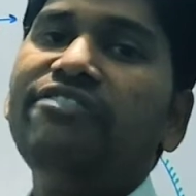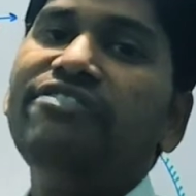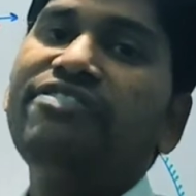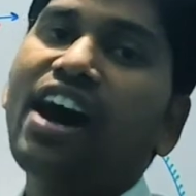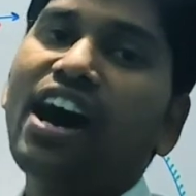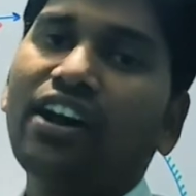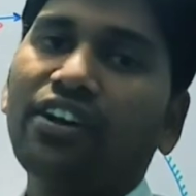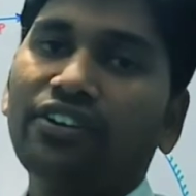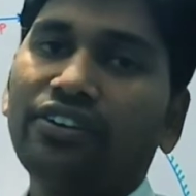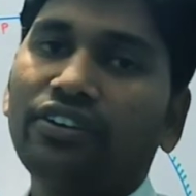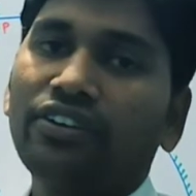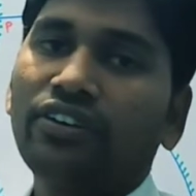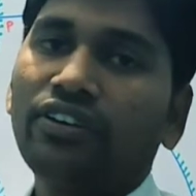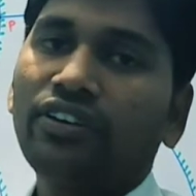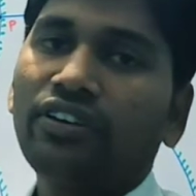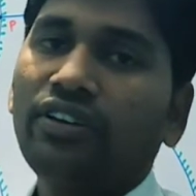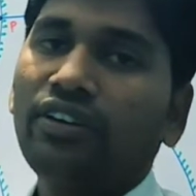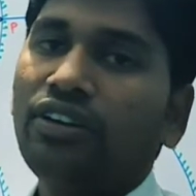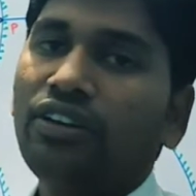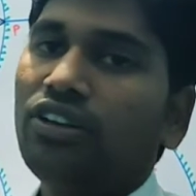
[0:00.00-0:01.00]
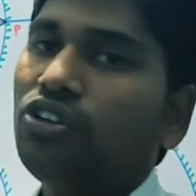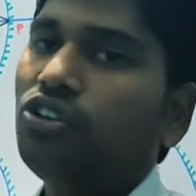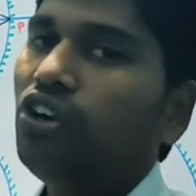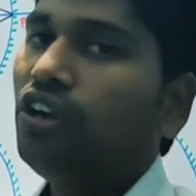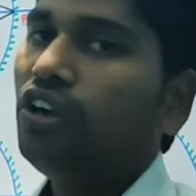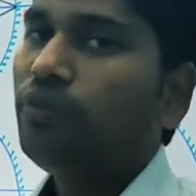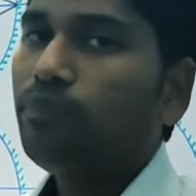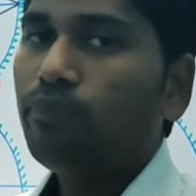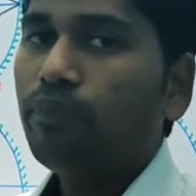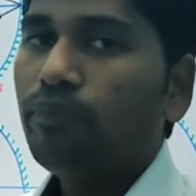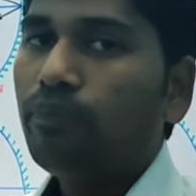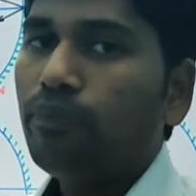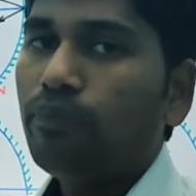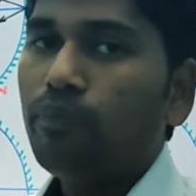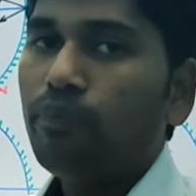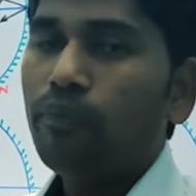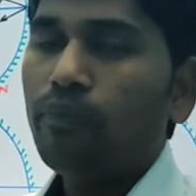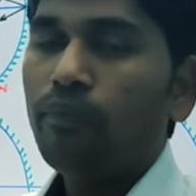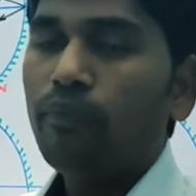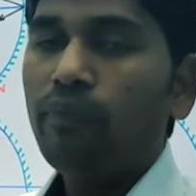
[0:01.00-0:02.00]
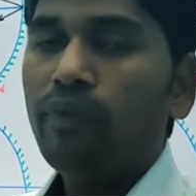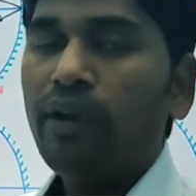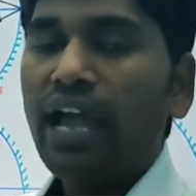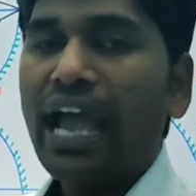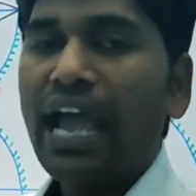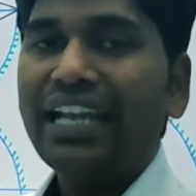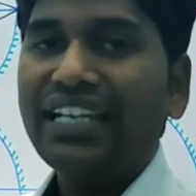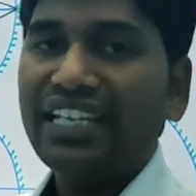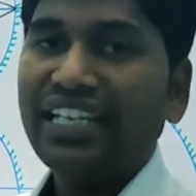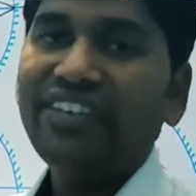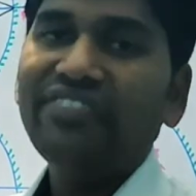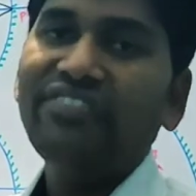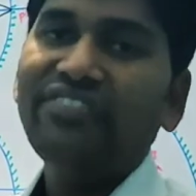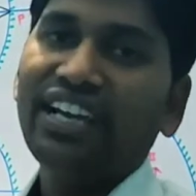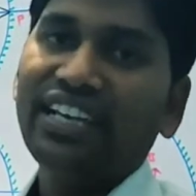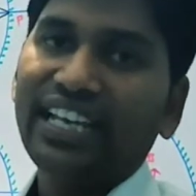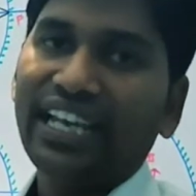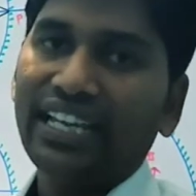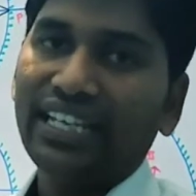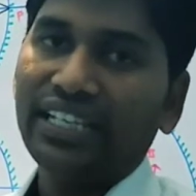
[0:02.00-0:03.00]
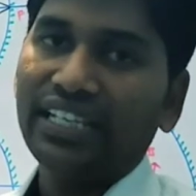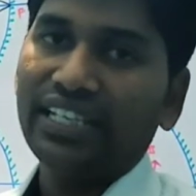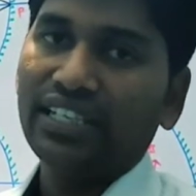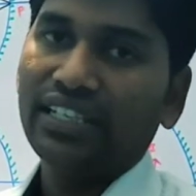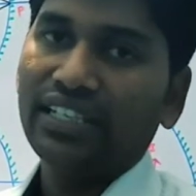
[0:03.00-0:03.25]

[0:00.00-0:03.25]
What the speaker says: far, not at infinite,